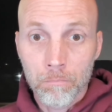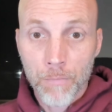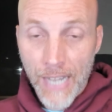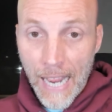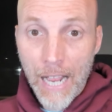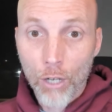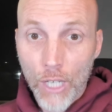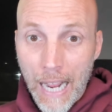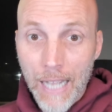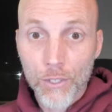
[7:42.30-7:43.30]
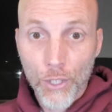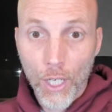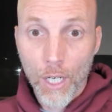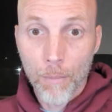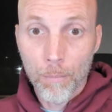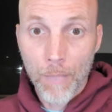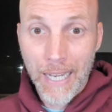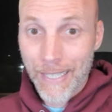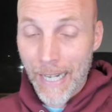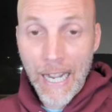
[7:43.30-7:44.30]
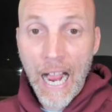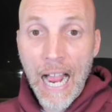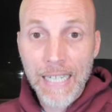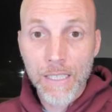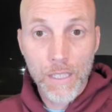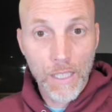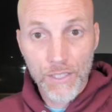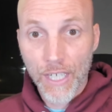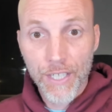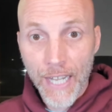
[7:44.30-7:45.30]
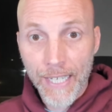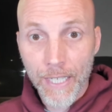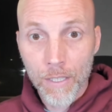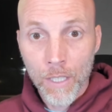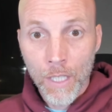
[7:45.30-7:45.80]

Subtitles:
Now God's come and they're hiding because they're naked.